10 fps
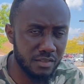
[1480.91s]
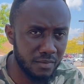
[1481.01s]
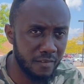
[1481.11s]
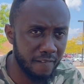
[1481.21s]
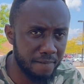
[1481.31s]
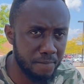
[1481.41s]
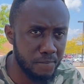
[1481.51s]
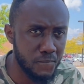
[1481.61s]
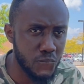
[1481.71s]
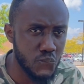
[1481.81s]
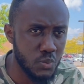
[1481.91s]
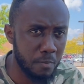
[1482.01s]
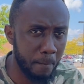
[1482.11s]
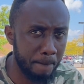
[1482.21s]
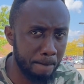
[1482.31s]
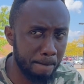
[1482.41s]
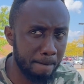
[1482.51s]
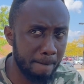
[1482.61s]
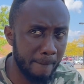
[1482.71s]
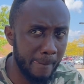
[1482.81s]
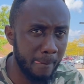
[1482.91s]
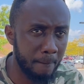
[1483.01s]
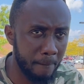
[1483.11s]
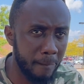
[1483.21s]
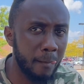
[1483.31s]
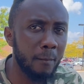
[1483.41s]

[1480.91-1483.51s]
To get to the other side of the country,